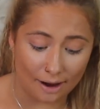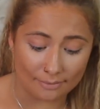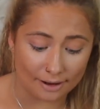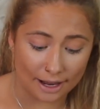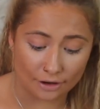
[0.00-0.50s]

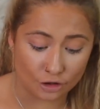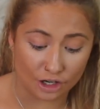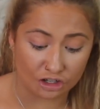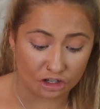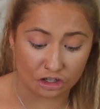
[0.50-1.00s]
I'm
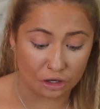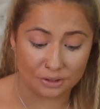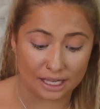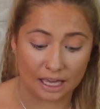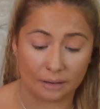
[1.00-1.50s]
literally just
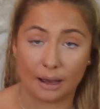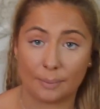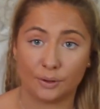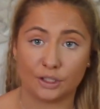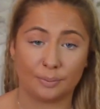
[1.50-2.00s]
using
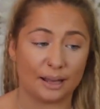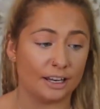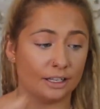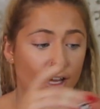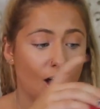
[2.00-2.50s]
my beauty
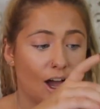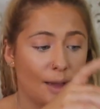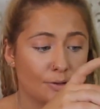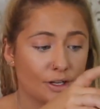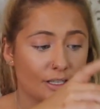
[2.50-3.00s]
blender.
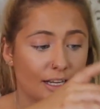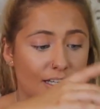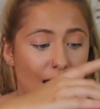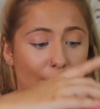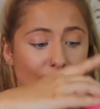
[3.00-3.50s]
I'm just
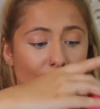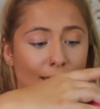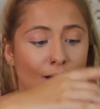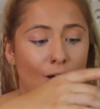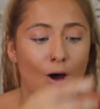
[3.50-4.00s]
like dabbing
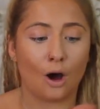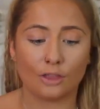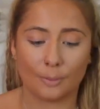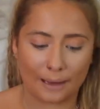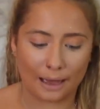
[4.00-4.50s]
it
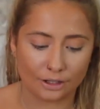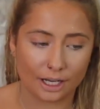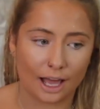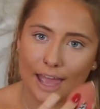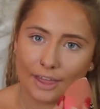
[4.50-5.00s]
on the
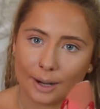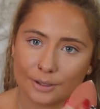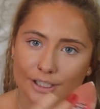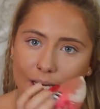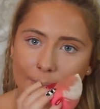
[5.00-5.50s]
powder and then I'm
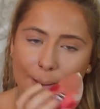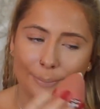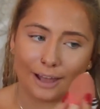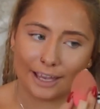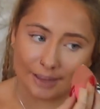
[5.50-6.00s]
just gonna be
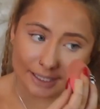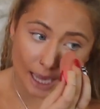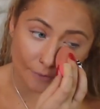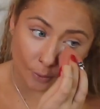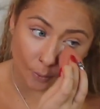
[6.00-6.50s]
applying this
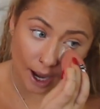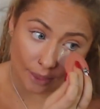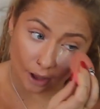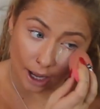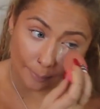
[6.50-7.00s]

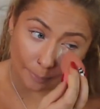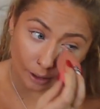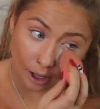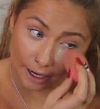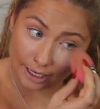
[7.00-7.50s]
everywhere that I
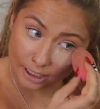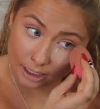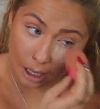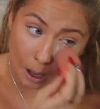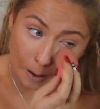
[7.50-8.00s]
applied
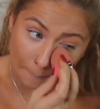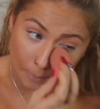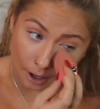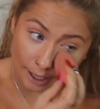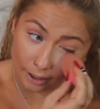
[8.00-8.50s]

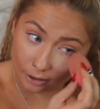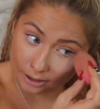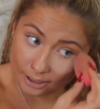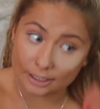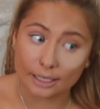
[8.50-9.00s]
my
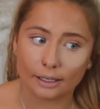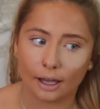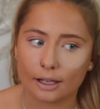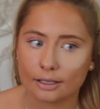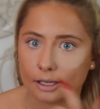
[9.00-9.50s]

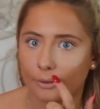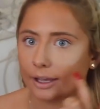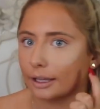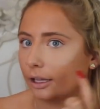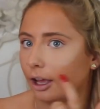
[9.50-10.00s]
concealer. So
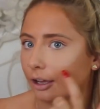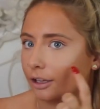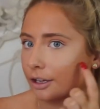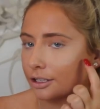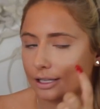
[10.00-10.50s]
it, look,
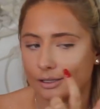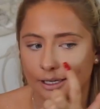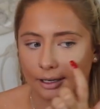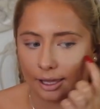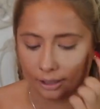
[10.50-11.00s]
you can just
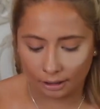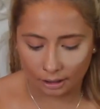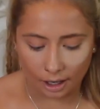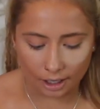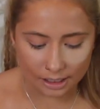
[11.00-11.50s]
see like
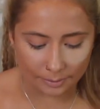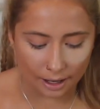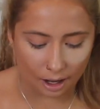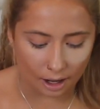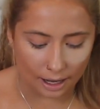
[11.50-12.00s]
under
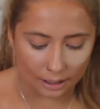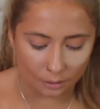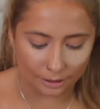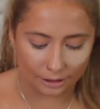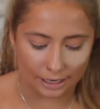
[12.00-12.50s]
my eye.
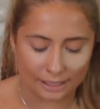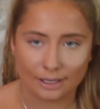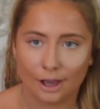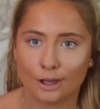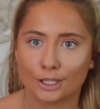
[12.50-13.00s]
Oh my
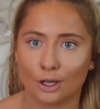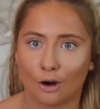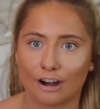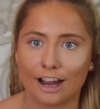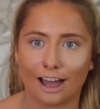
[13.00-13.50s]
goodness.
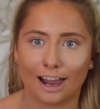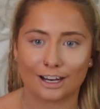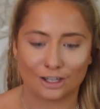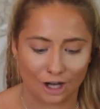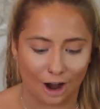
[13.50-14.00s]
Sorry, I
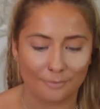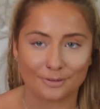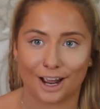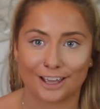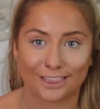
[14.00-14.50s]
like
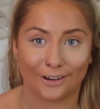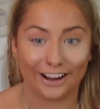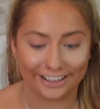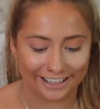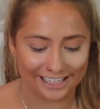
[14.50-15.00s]
jumped. I thought
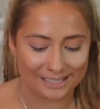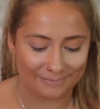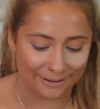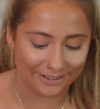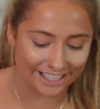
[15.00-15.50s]
I nearly
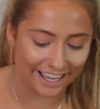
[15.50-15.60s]
spilled